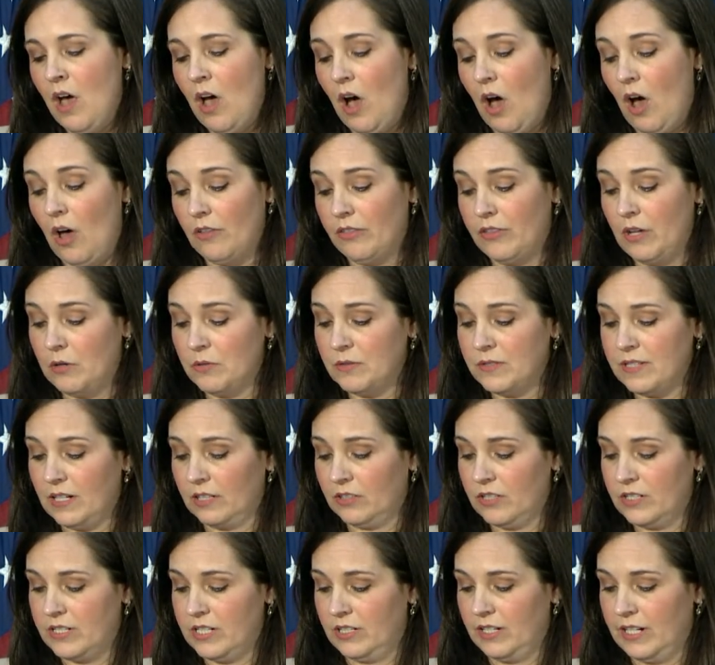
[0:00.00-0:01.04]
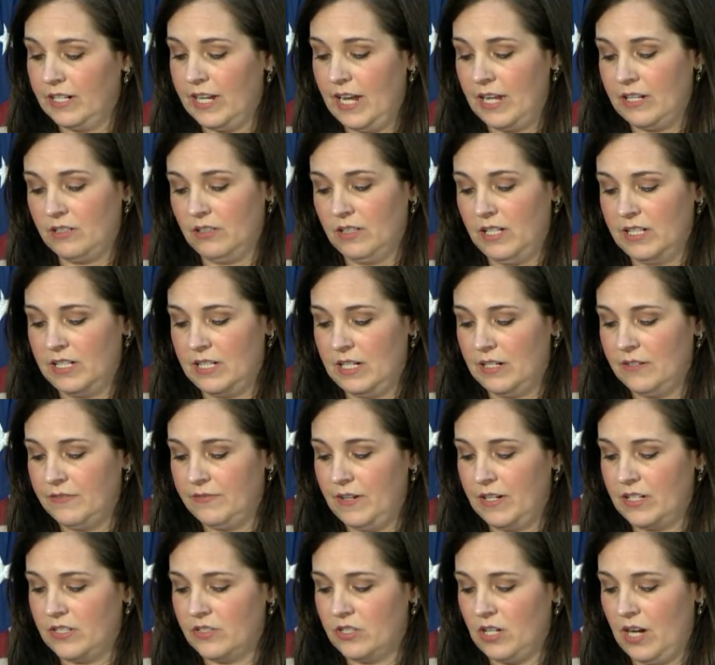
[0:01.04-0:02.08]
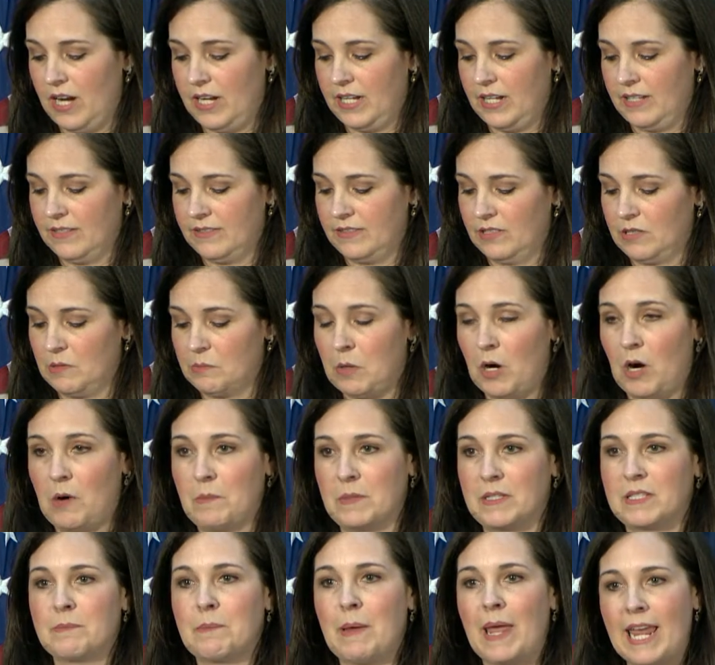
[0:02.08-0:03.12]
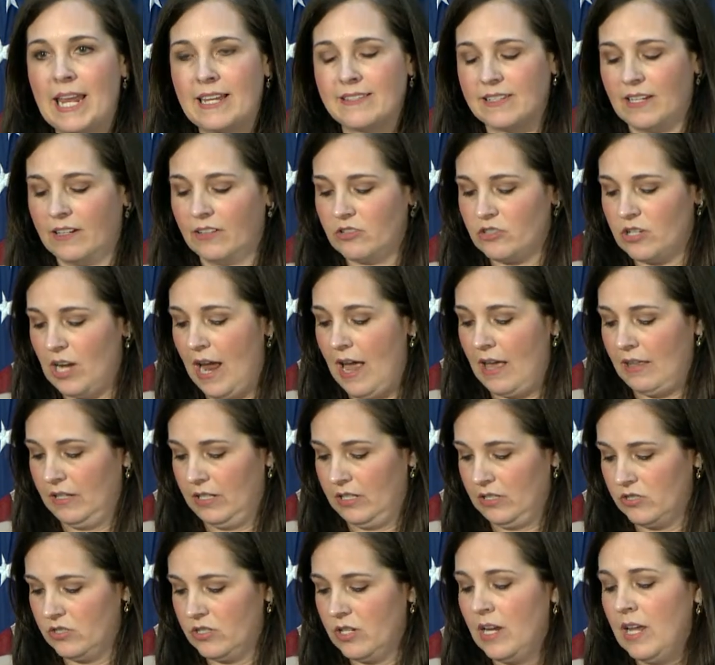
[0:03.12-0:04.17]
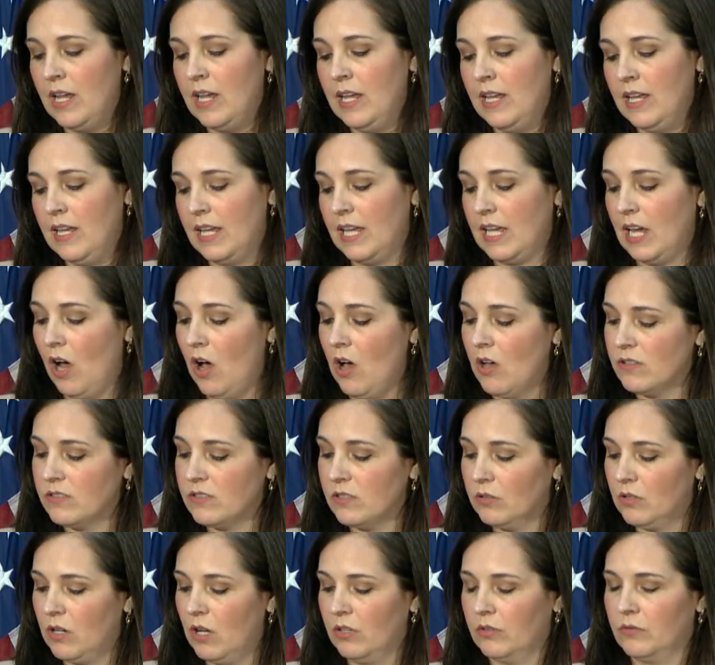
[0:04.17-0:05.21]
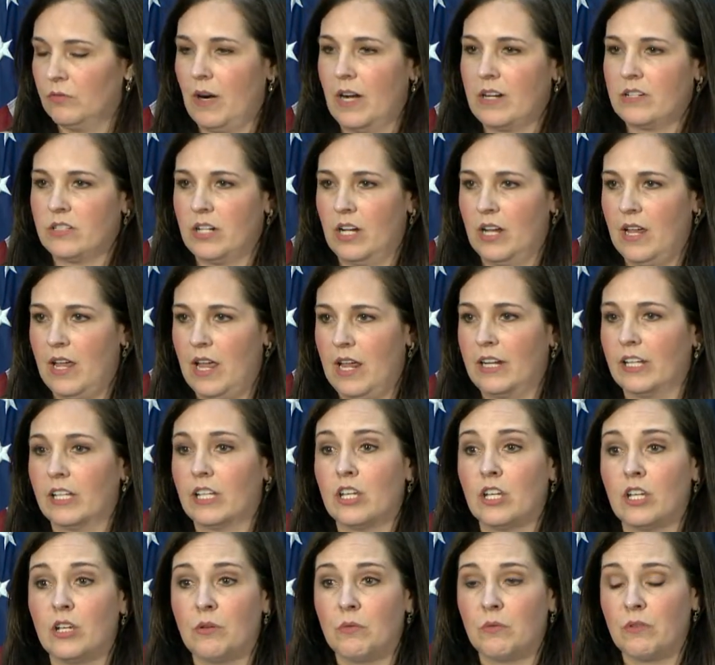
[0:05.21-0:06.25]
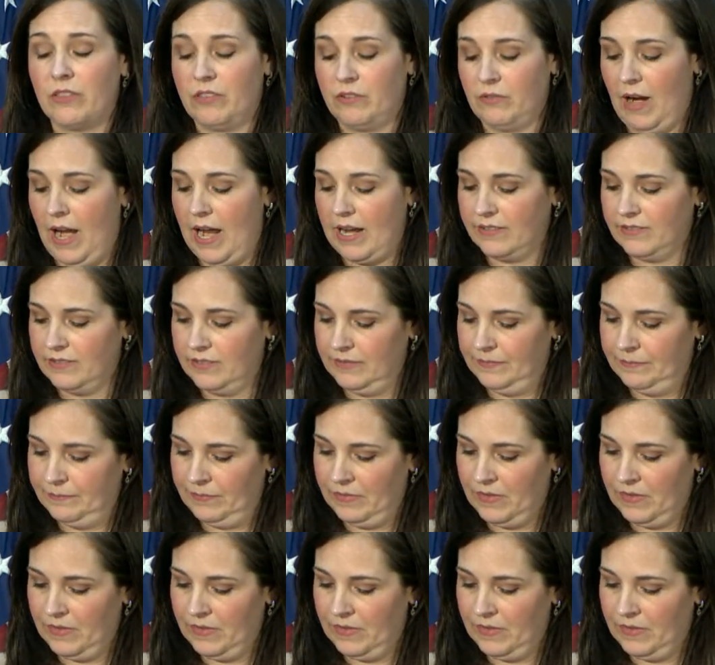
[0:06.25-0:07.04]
Although Secretary Kendall identified China as the department's pacing challenge, he also called Russia an acute threat.